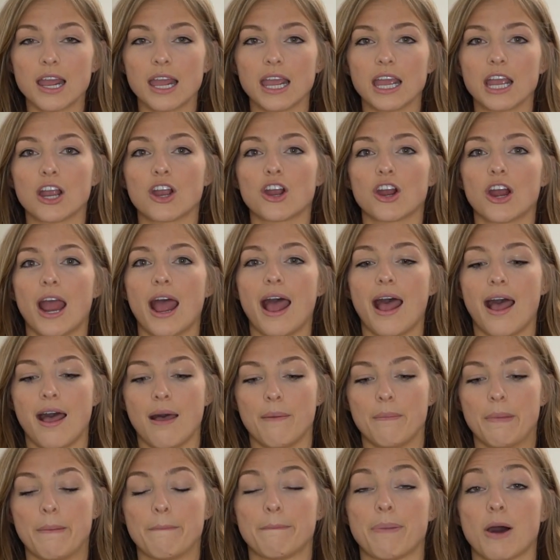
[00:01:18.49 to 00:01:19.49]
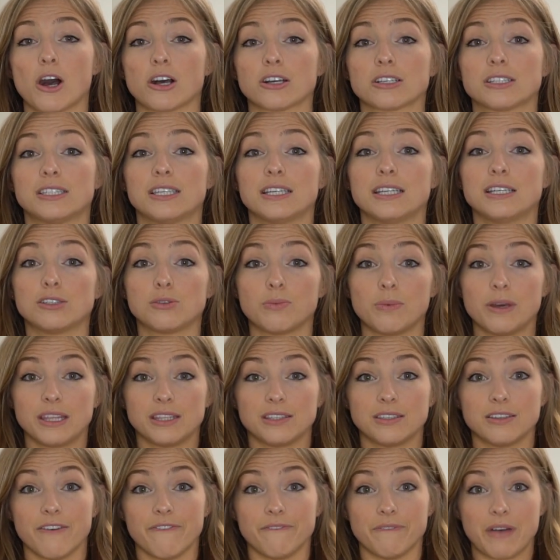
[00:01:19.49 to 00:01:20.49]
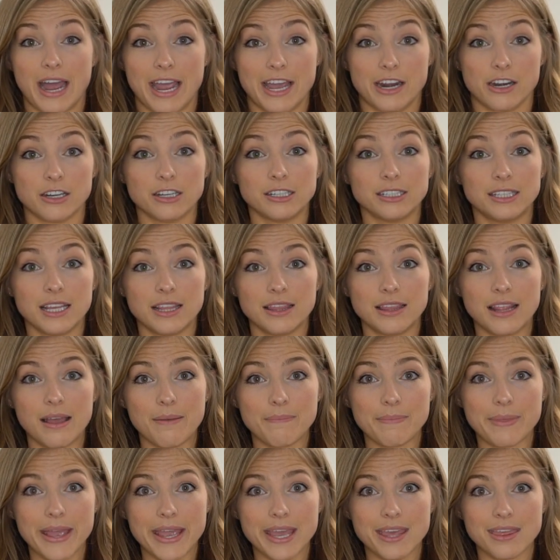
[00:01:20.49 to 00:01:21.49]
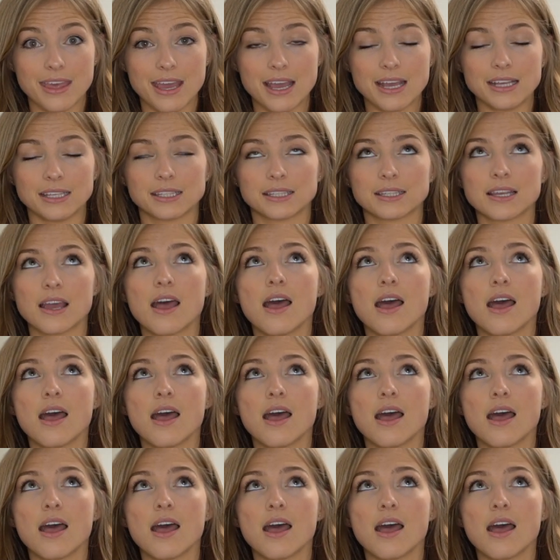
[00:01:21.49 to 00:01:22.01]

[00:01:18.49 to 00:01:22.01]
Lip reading: and grab boxes with dividers in them like this.